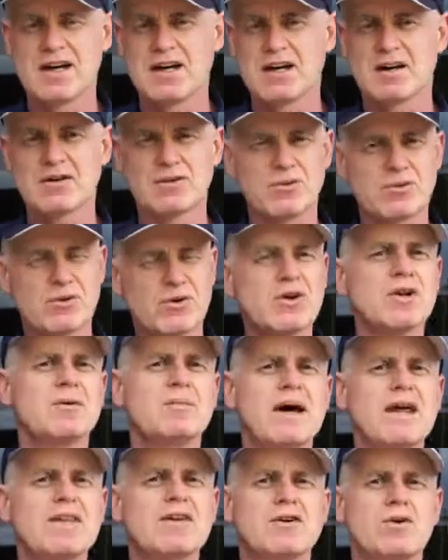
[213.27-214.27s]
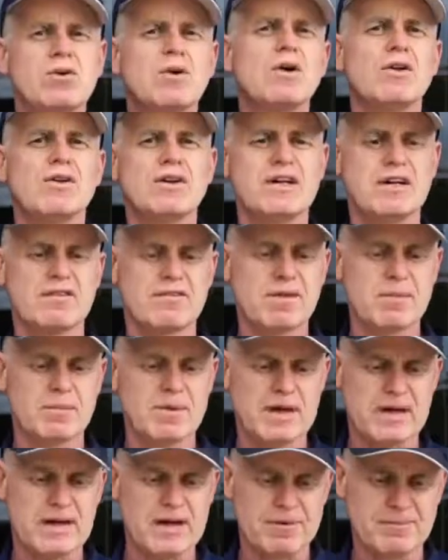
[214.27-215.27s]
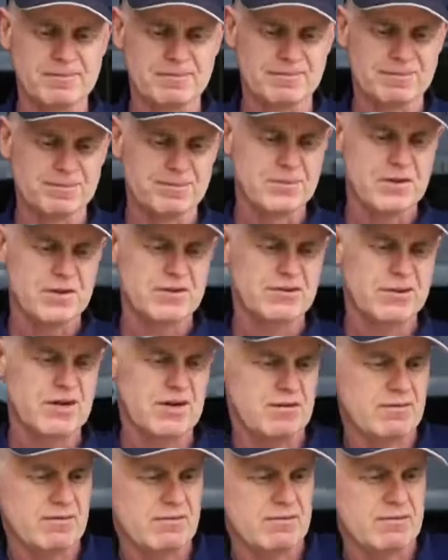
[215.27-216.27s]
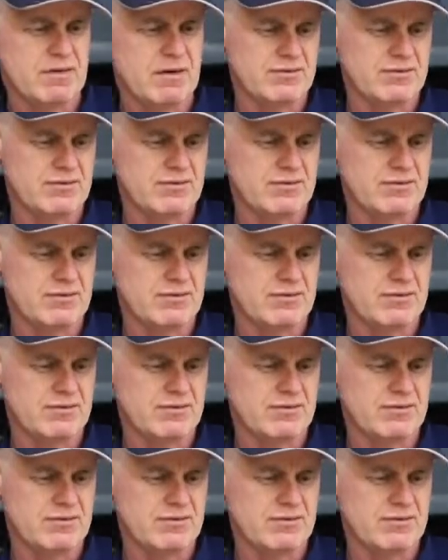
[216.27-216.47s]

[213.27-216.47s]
because we're all about the quality of the beer. So I'll